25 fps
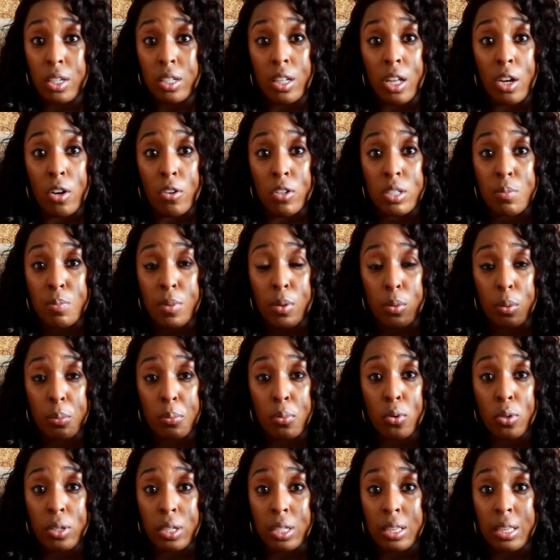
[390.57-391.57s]
You know, it's been
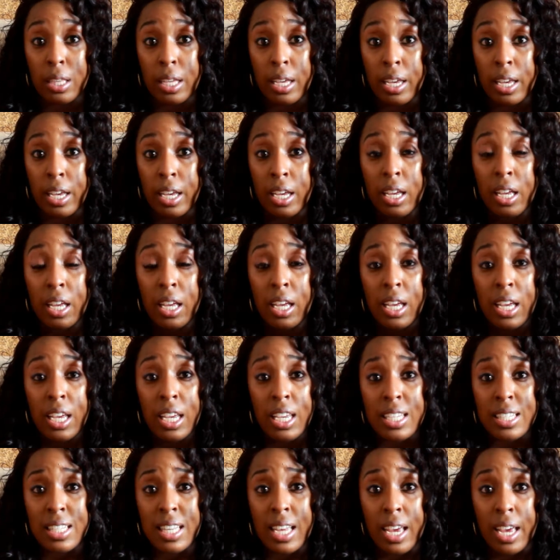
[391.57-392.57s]
reported that
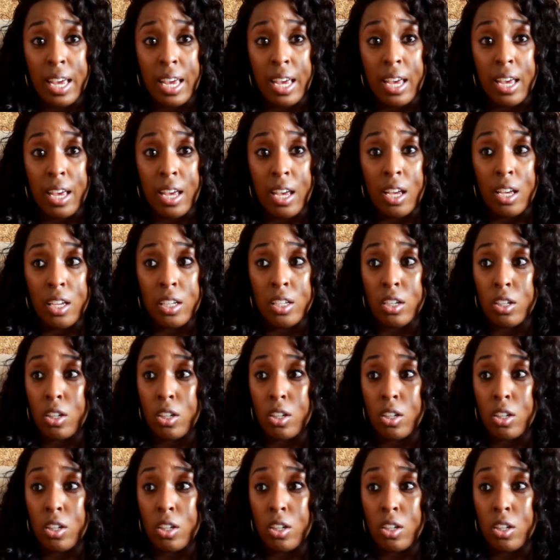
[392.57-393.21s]
he's had,